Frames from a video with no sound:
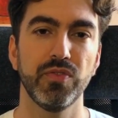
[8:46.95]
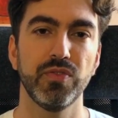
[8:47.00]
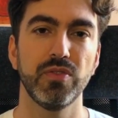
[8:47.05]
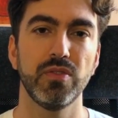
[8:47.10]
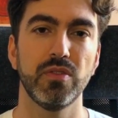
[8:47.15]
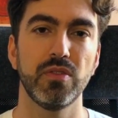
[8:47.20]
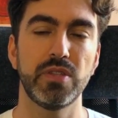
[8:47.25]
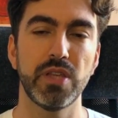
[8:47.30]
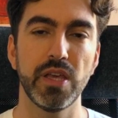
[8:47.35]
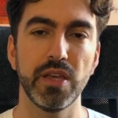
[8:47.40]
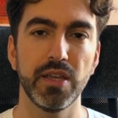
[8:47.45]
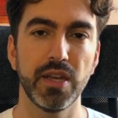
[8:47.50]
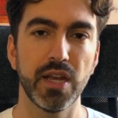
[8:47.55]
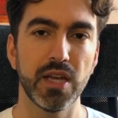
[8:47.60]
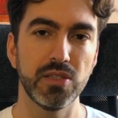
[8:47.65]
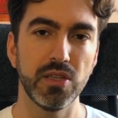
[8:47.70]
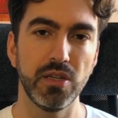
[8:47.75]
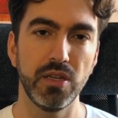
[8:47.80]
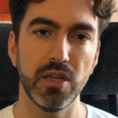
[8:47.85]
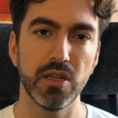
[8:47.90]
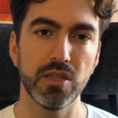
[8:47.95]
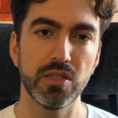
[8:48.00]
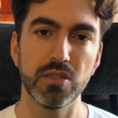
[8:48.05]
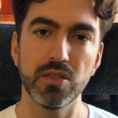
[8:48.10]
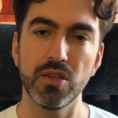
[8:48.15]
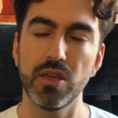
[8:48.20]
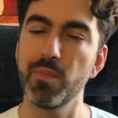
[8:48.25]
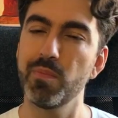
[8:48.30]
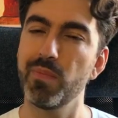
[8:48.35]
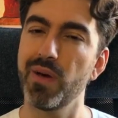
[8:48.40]
Take it as it is. It
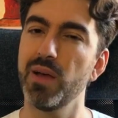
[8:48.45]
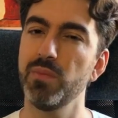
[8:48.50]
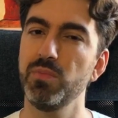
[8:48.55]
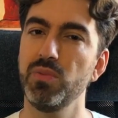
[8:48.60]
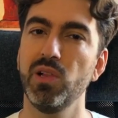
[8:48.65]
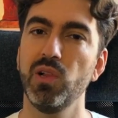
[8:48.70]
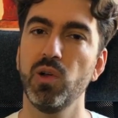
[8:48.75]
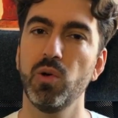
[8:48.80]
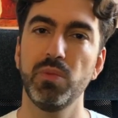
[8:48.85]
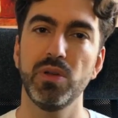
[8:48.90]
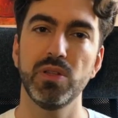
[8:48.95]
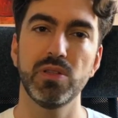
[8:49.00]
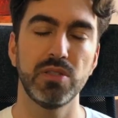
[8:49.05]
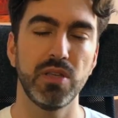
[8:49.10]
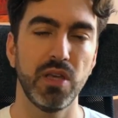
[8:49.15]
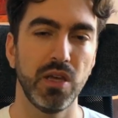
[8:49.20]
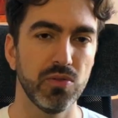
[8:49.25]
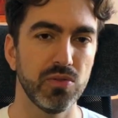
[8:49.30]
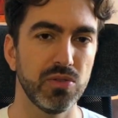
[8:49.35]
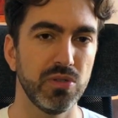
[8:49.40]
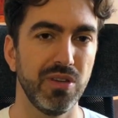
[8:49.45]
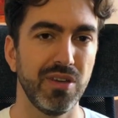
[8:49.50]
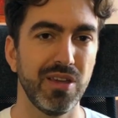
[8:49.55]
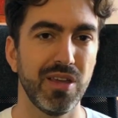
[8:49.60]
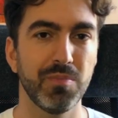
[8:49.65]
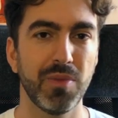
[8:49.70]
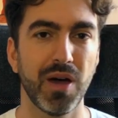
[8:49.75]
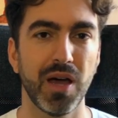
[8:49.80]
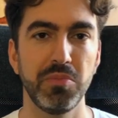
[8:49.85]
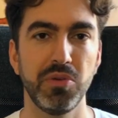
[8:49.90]
might be a little bit salesy, it
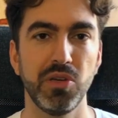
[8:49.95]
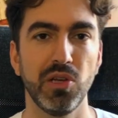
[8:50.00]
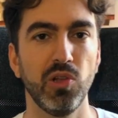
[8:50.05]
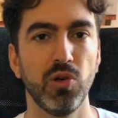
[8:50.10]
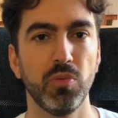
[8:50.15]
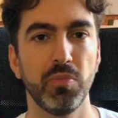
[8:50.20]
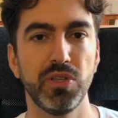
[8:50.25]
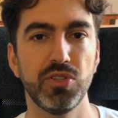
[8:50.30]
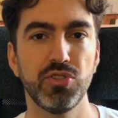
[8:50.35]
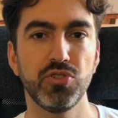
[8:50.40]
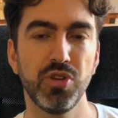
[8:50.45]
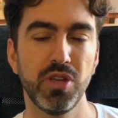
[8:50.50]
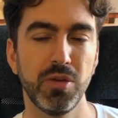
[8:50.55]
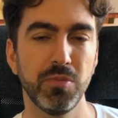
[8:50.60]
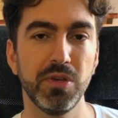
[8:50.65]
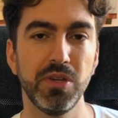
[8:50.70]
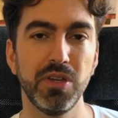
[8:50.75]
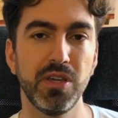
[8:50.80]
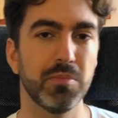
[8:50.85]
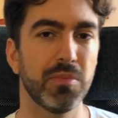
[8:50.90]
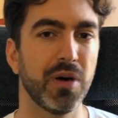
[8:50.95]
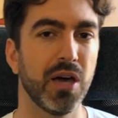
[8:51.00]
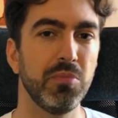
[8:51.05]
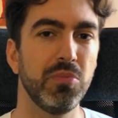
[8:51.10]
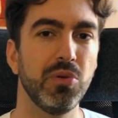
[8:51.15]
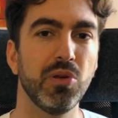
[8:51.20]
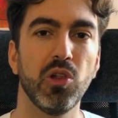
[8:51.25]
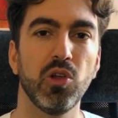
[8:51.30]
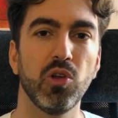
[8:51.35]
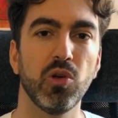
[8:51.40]
might be a little bit dreamy, it might be a
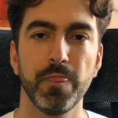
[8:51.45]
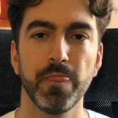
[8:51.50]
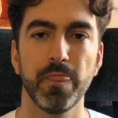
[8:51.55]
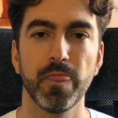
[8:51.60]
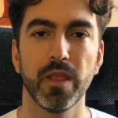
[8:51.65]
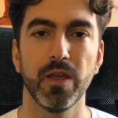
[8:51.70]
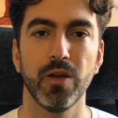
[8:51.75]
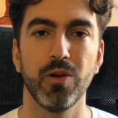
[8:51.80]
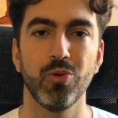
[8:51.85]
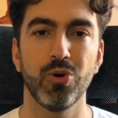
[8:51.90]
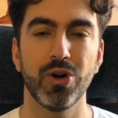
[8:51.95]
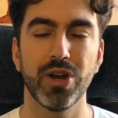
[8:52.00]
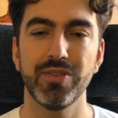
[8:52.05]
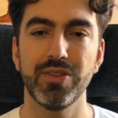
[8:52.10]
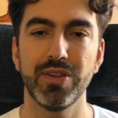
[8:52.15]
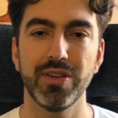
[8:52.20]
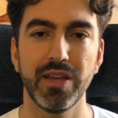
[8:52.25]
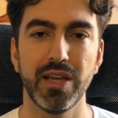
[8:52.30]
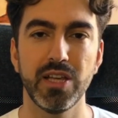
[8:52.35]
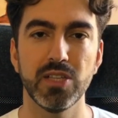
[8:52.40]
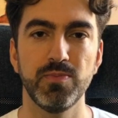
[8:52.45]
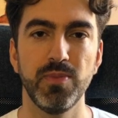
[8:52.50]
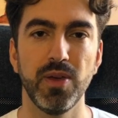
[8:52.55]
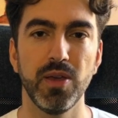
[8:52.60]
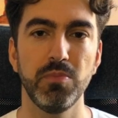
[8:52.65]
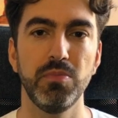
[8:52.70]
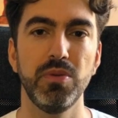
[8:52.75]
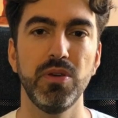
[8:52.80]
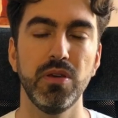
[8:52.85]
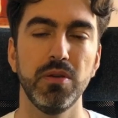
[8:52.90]
little bit whatever the case may
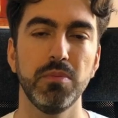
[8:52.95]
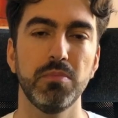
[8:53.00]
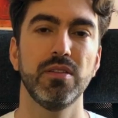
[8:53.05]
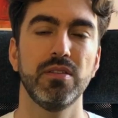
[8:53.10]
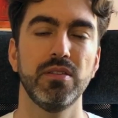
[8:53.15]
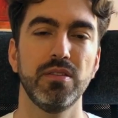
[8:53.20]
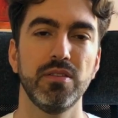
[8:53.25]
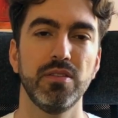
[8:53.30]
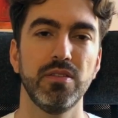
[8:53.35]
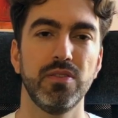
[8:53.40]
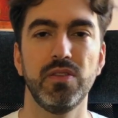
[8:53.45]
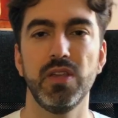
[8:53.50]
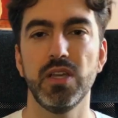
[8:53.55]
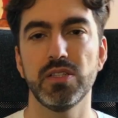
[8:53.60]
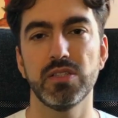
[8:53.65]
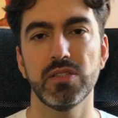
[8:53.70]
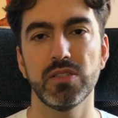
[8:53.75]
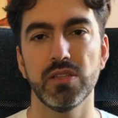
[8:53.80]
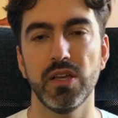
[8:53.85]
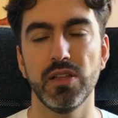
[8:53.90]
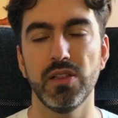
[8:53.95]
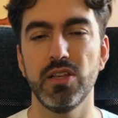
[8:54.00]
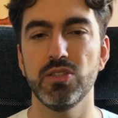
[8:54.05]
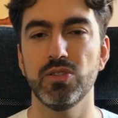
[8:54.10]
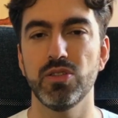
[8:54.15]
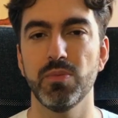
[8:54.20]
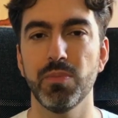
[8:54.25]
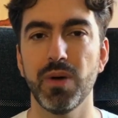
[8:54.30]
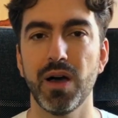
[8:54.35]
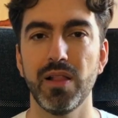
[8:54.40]
be, but this, at least in
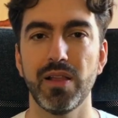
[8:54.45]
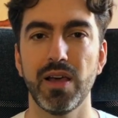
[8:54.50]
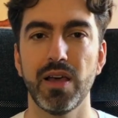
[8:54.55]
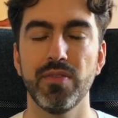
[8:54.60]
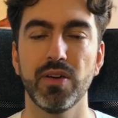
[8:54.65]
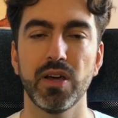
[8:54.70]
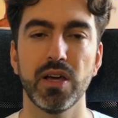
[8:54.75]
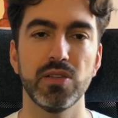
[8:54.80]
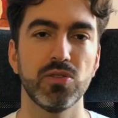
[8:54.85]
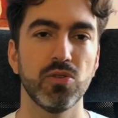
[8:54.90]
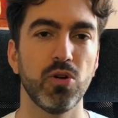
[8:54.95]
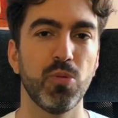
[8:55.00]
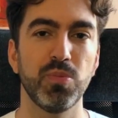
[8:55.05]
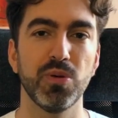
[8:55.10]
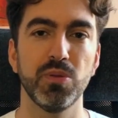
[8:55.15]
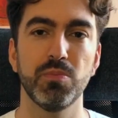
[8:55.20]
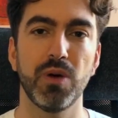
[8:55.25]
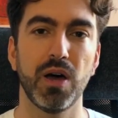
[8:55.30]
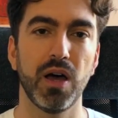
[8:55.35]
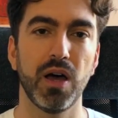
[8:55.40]
my life, has opened my